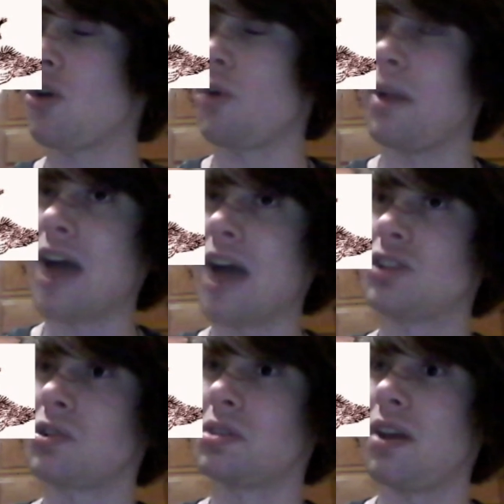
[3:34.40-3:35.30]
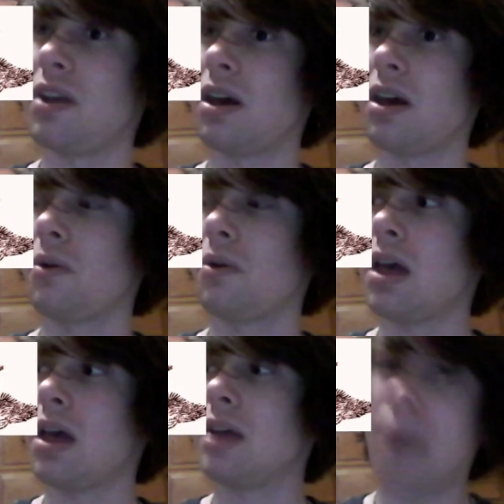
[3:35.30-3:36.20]
Menageries video.
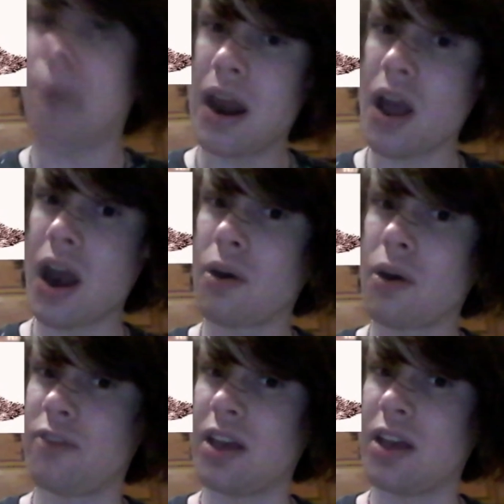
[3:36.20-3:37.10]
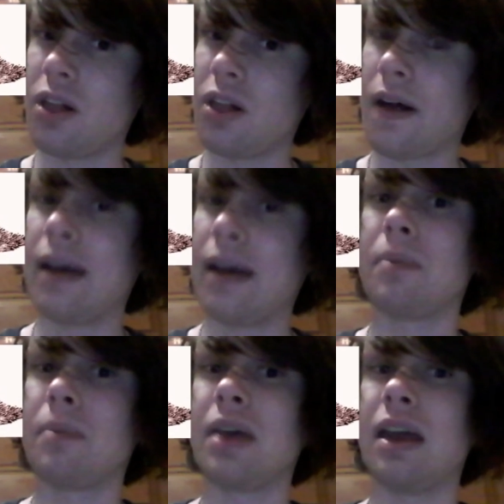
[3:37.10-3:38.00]
Depending on how I feel, I
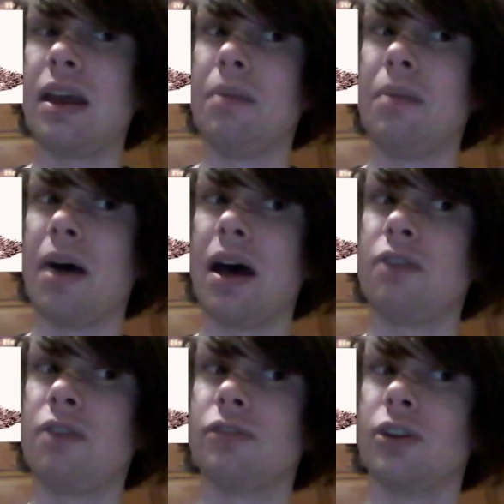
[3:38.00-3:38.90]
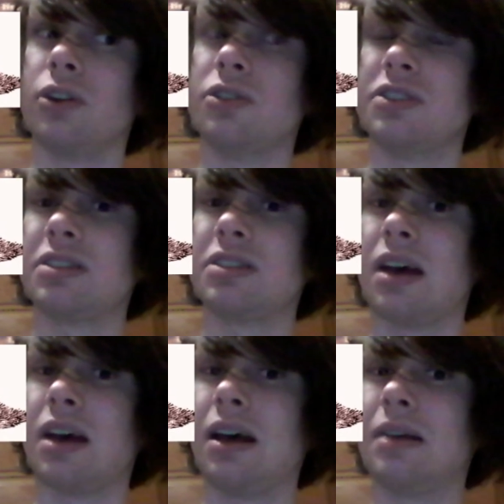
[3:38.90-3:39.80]
am getting my first
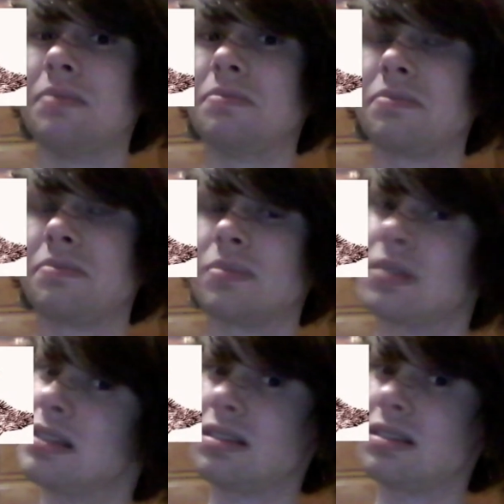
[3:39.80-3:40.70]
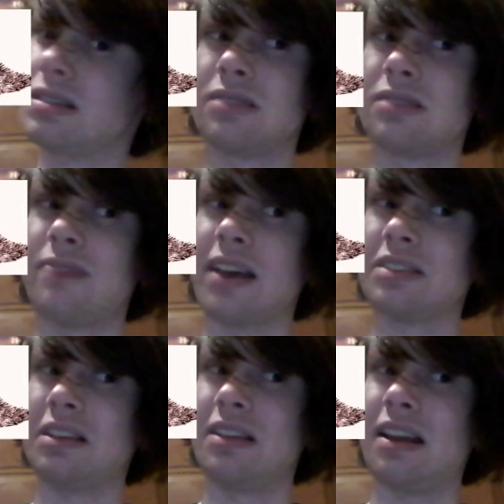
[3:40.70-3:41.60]
um,
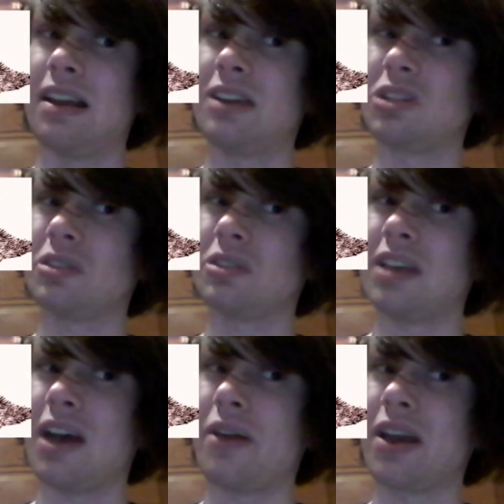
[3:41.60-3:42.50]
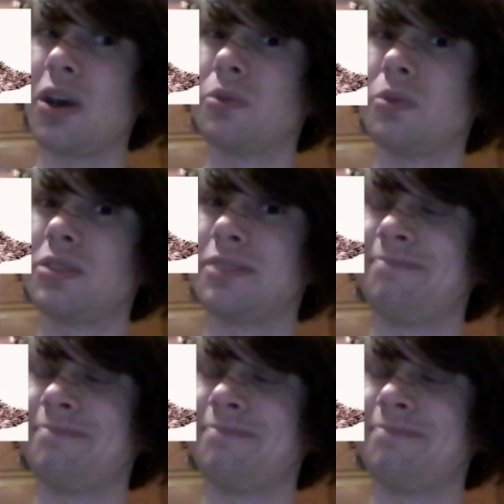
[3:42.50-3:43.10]
vaccine that day, so we'll see how that goes.